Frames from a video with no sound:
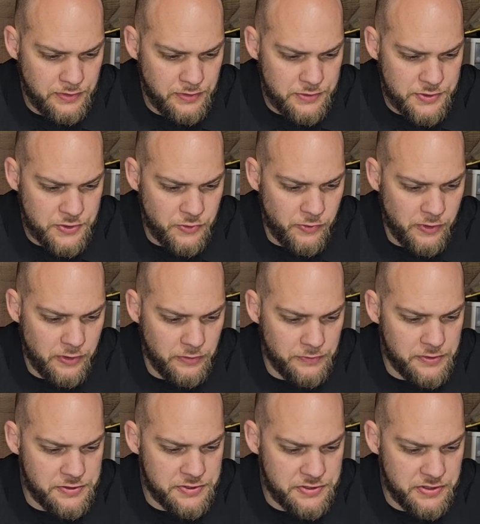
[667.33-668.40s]
Squirrel
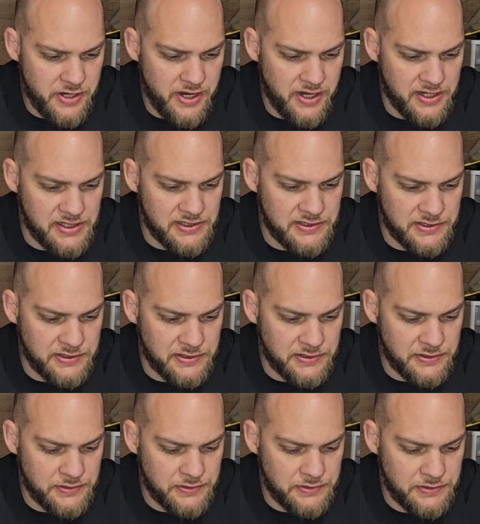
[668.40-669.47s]

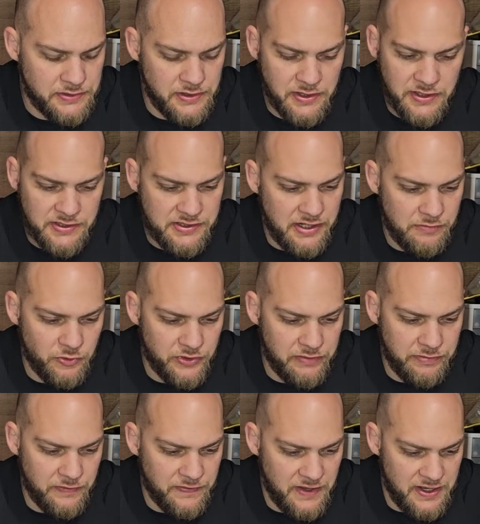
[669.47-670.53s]
distress. Several
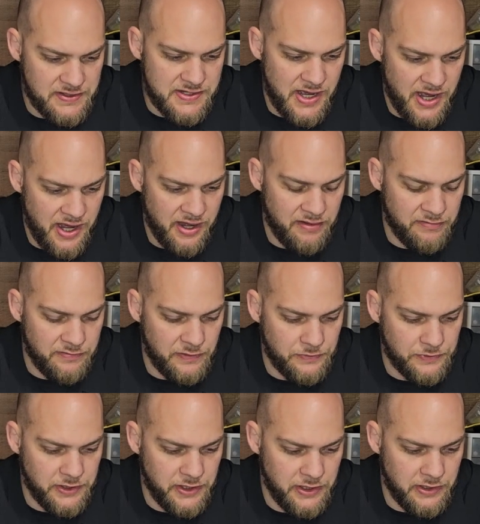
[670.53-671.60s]
different things I have
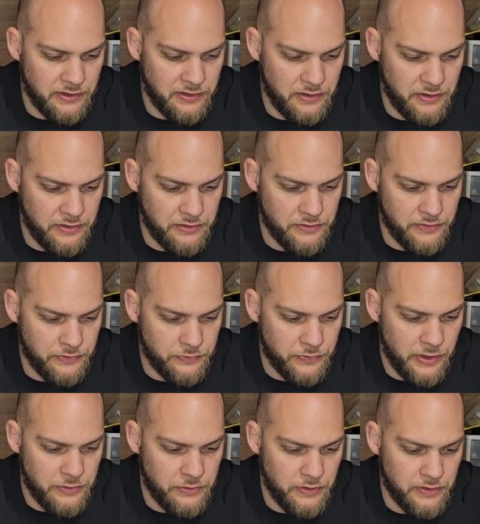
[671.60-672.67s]
on here under the
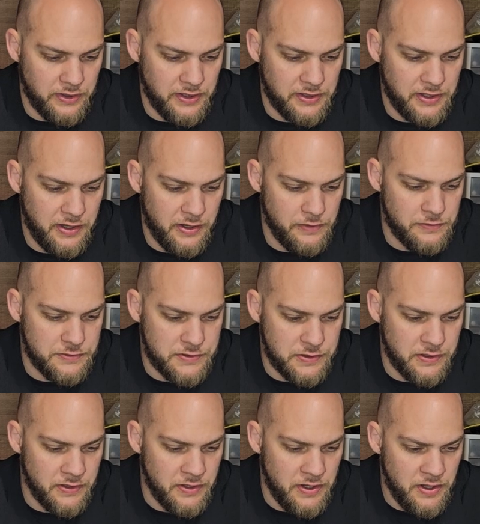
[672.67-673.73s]
rodent and coaxer.
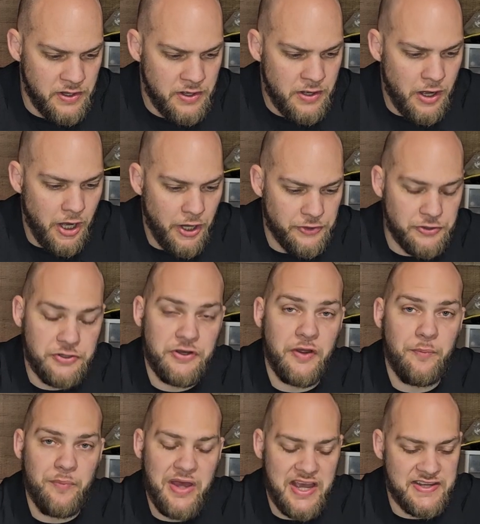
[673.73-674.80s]
Under
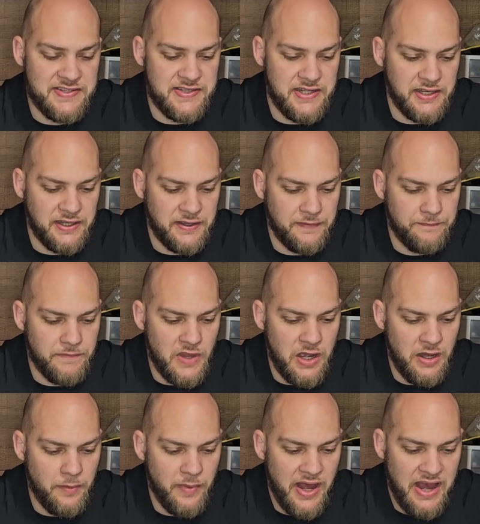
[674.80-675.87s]
domestic,
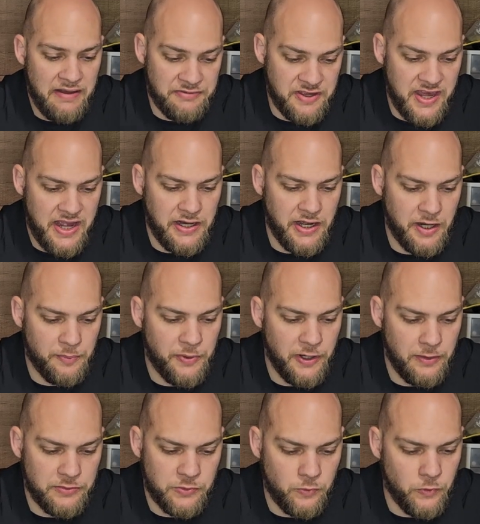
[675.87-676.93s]
I have Canine
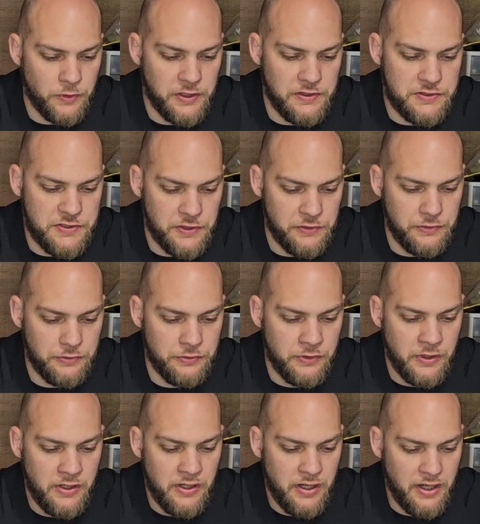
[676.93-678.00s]
Pups 1 and 2.
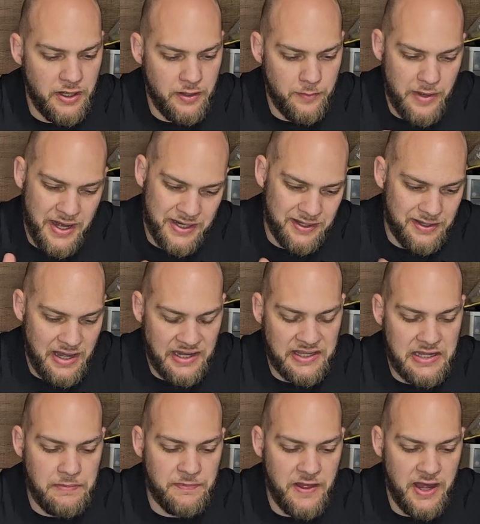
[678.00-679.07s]
I
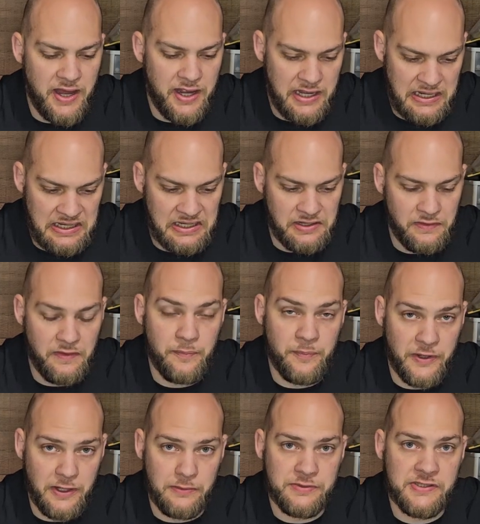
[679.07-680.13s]
keep that in the
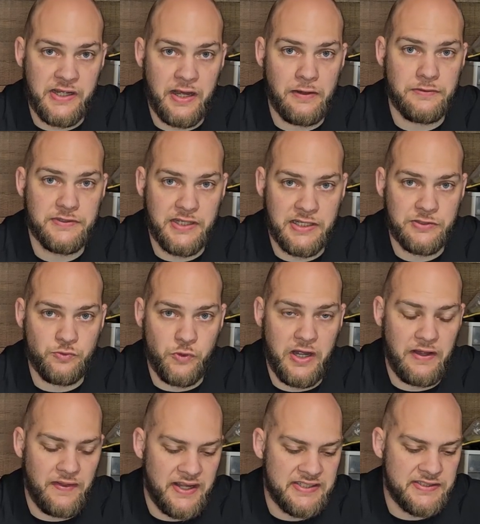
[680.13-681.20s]
pup sounds as
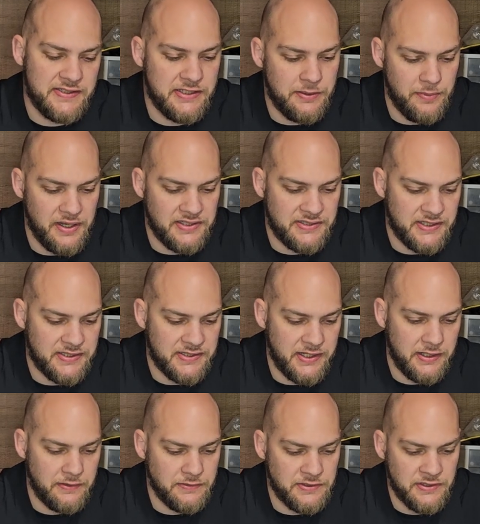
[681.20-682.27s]
well as the domestic
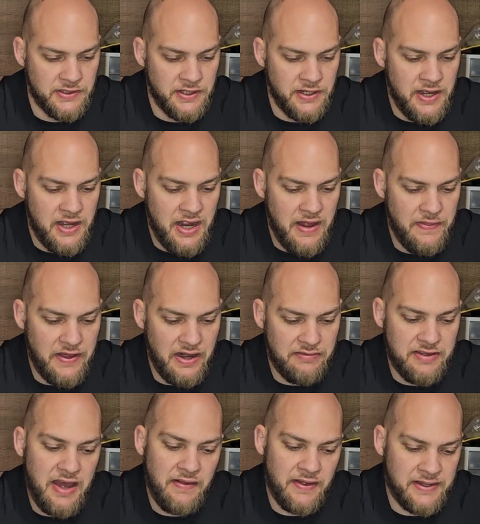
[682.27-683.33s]
sounds. And then I've
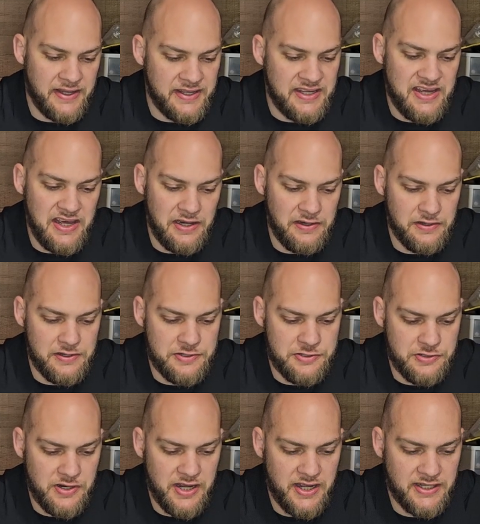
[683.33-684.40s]
got like a kitten
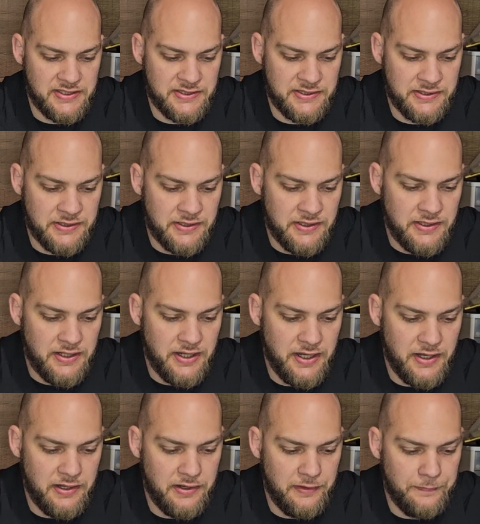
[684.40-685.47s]
distress.
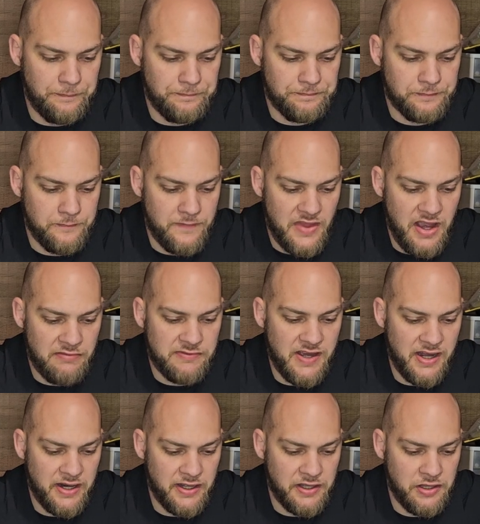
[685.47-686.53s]
I've
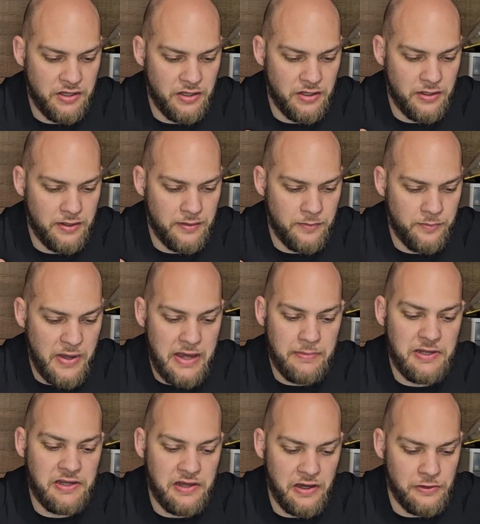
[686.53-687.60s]
got a
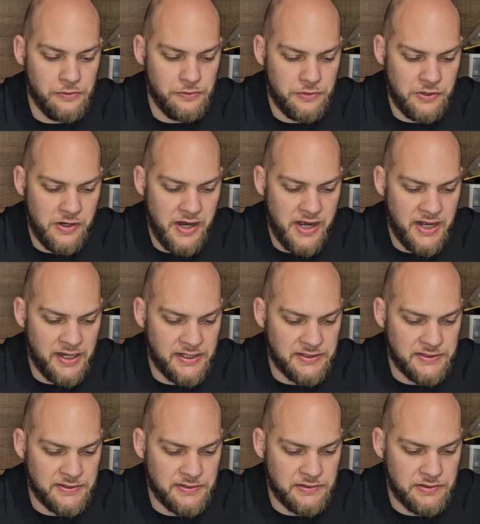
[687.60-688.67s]
baby goat
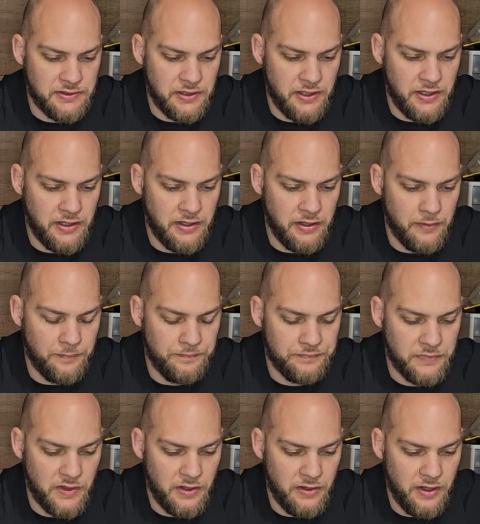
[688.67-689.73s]
cries, a
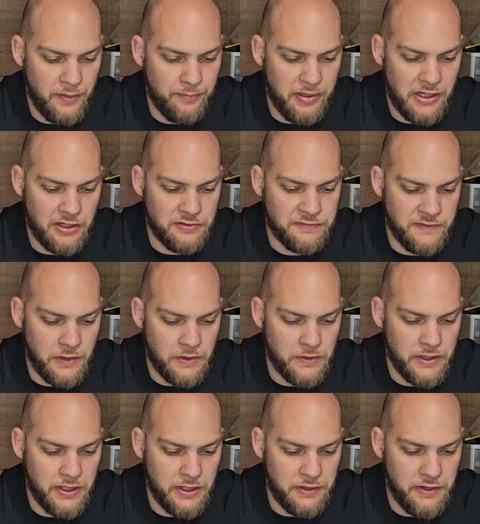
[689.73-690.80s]
buck fawn
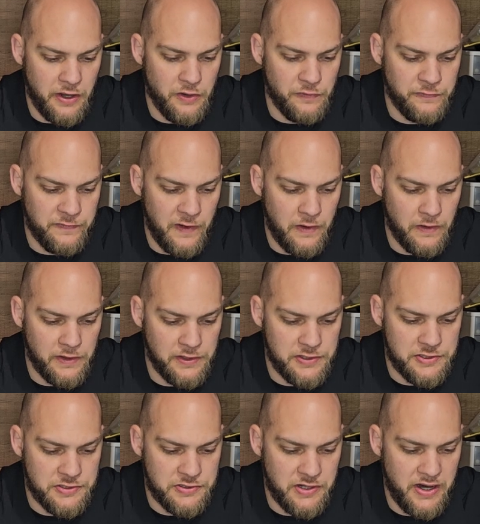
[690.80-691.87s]
and a doe fawn
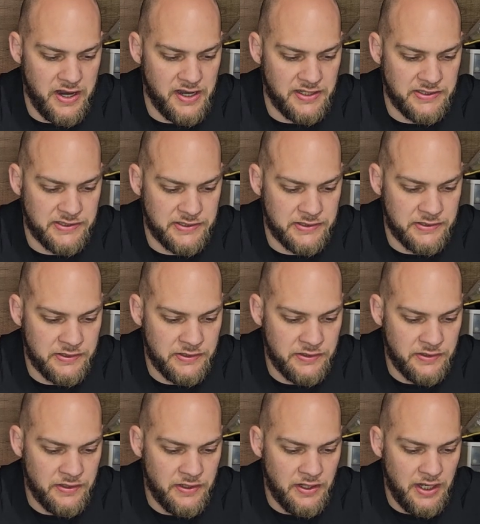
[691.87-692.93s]
distress,
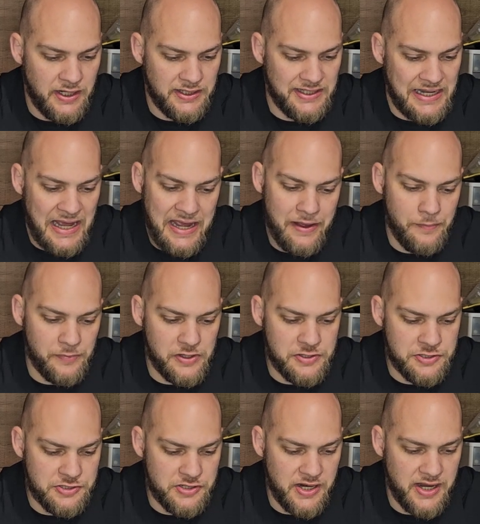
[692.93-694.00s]
a lamb
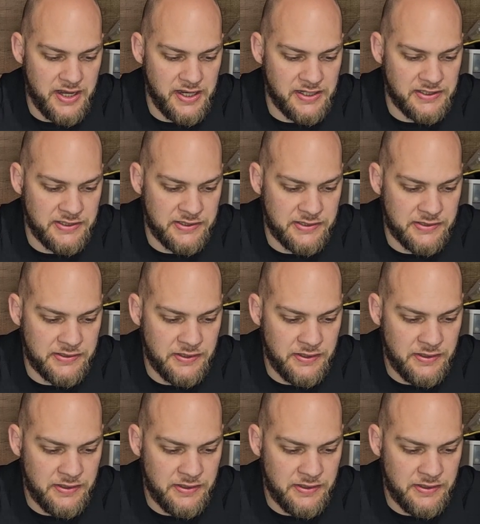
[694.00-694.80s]
distress,